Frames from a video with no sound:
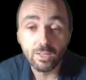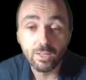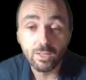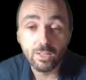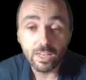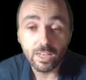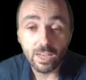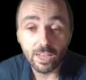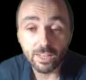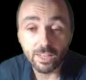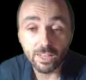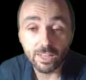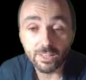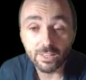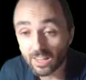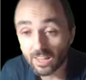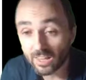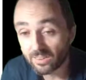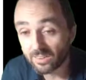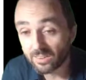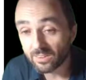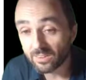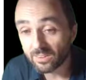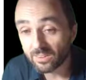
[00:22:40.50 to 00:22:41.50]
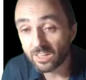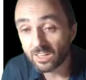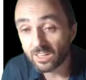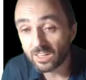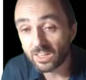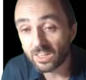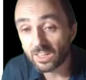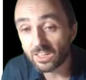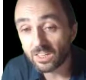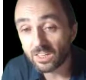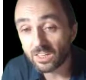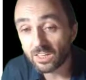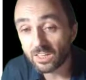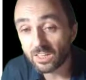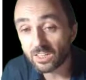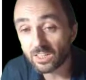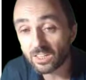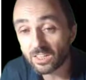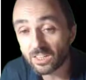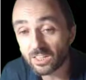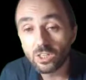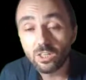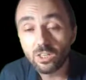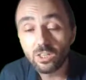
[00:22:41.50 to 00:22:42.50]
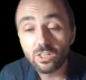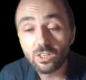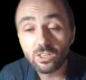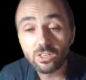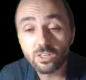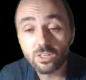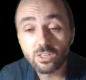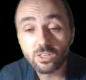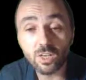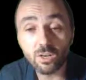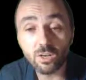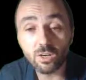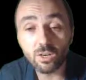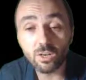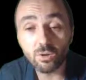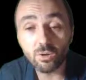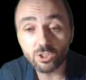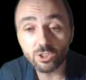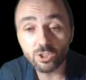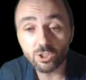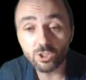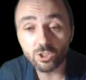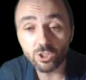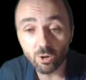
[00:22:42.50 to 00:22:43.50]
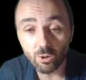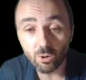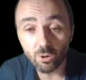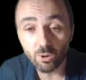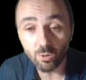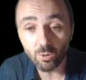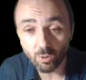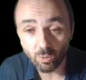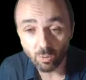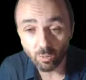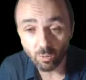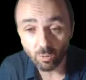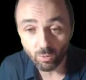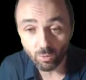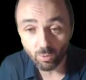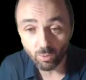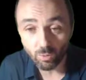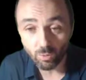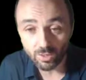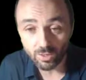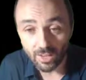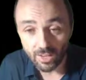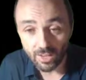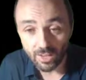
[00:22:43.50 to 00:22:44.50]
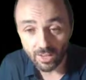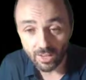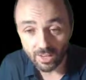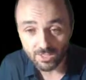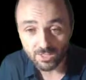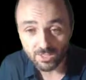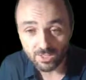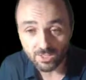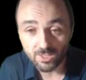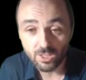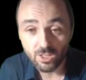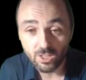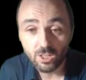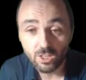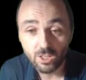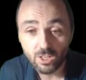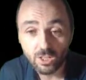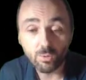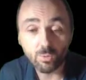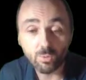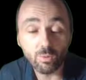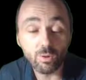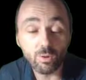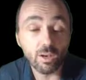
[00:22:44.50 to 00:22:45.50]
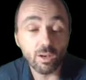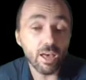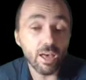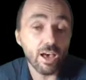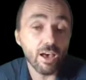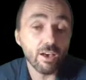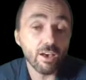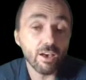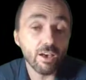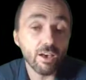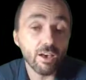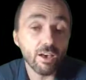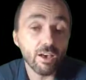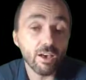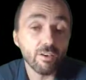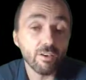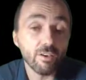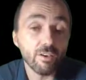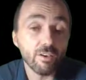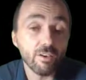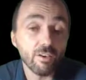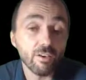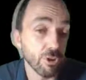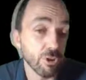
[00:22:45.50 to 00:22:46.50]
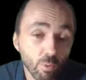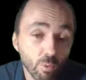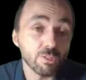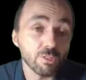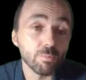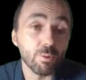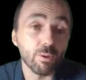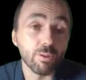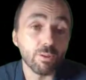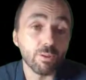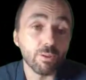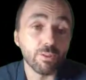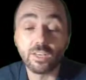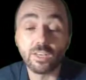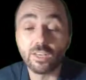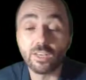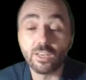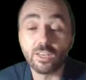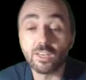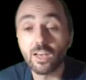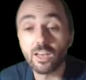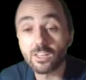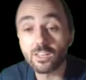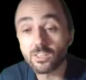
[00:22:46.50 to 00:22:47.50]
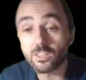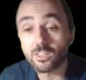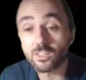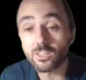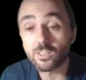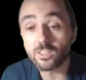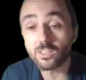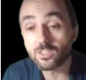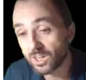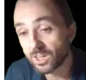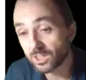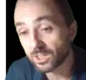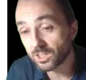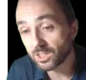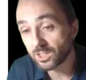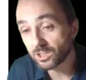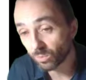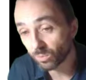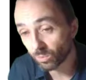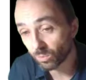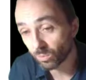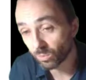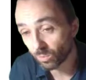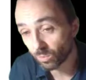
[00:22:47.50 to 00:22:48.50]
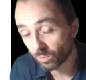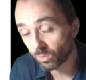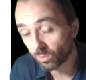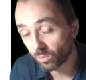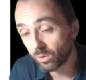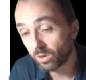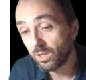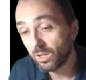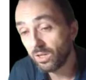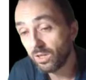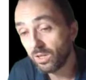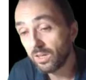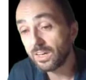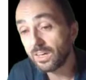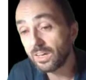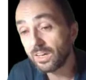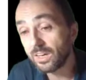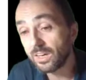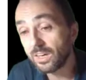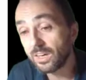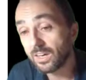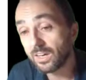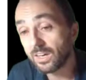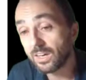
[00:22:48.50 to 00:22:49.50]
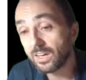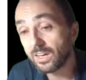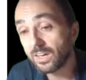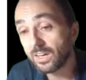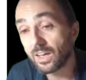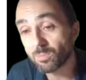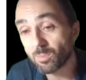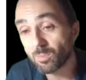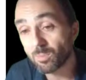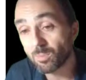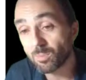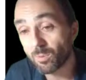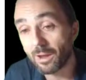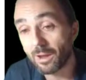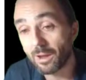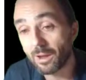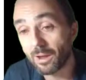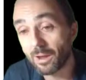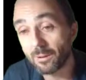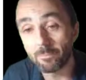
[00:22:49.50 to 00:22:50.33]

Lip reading: And then each sequential rule in S will have a corresponding association rule in S prime.